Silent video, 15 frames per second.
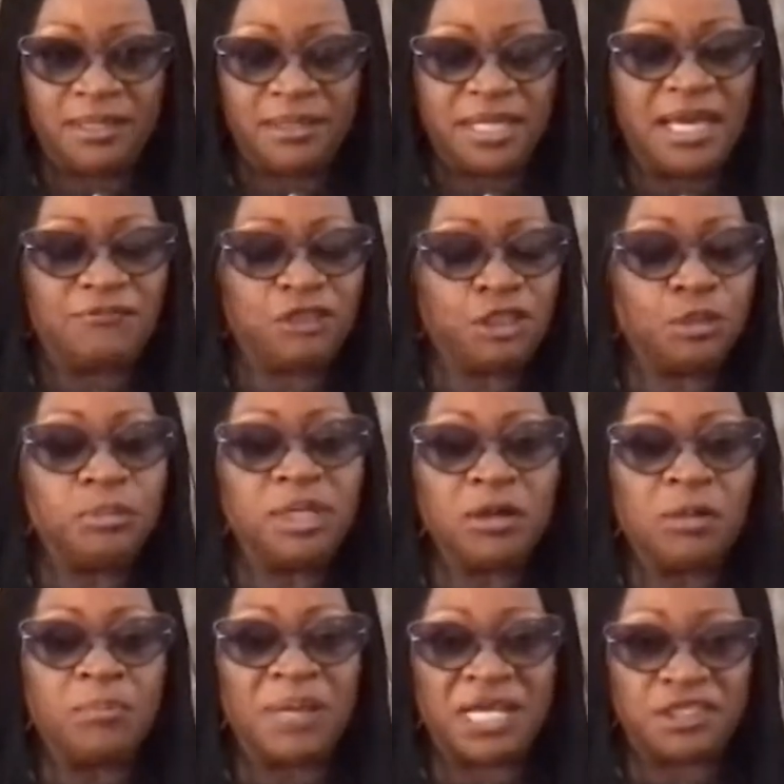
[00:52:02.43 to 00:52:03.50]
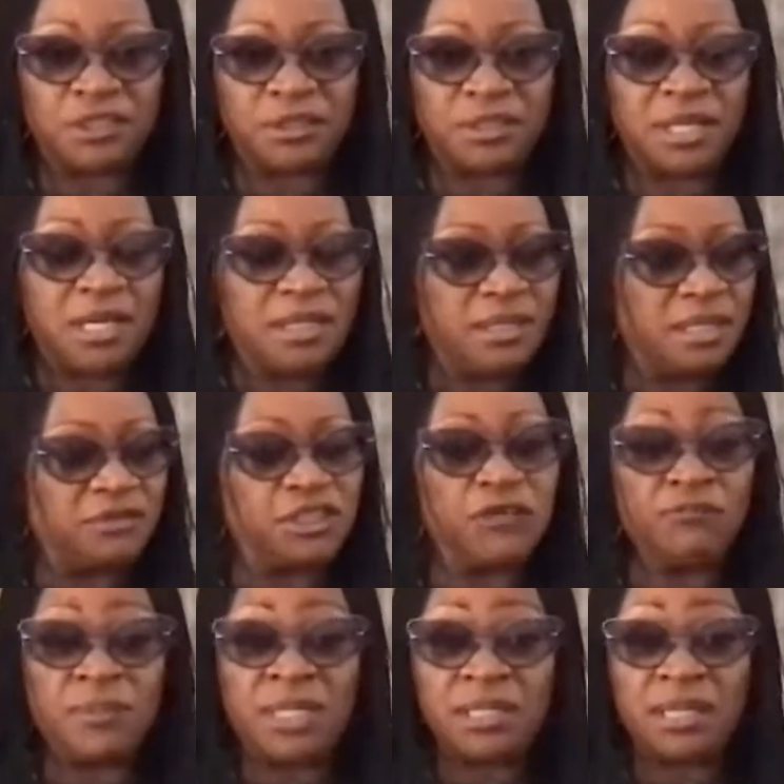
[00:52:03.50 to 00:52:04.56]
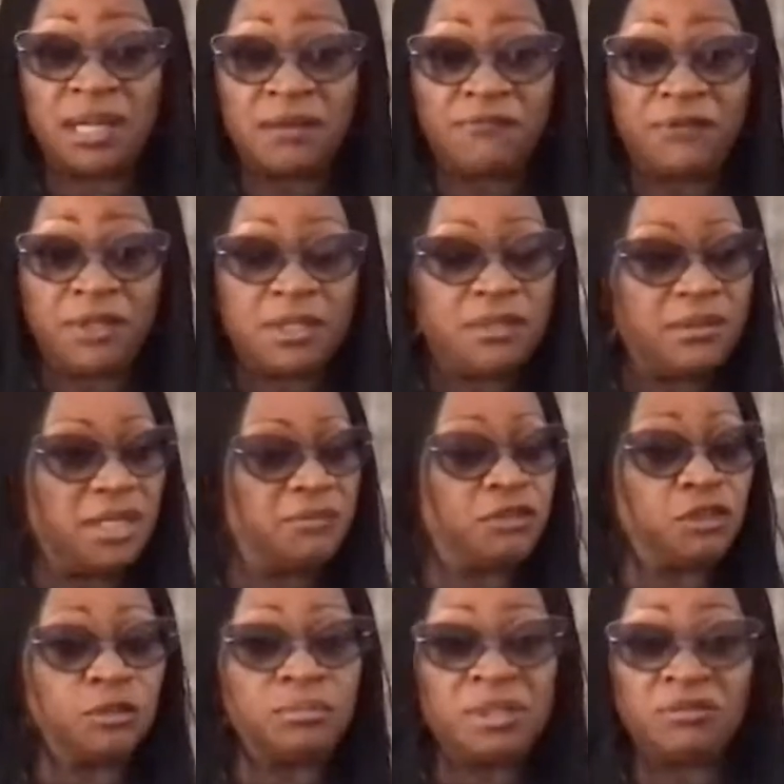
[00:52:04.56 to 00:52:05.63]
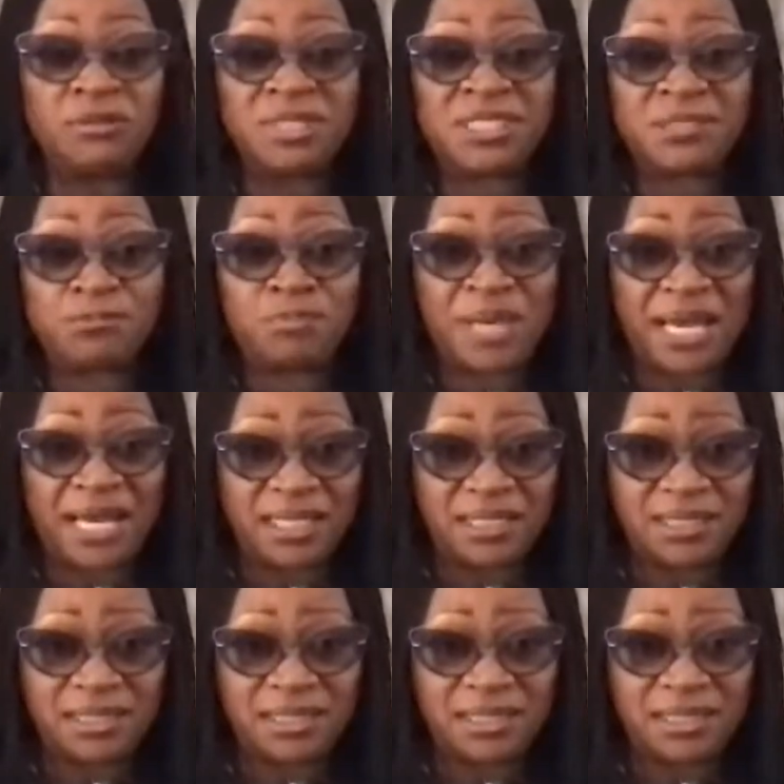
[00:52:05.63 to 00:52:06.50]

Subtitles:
They have shown me compassion. They've shown me love. They've shown me respect.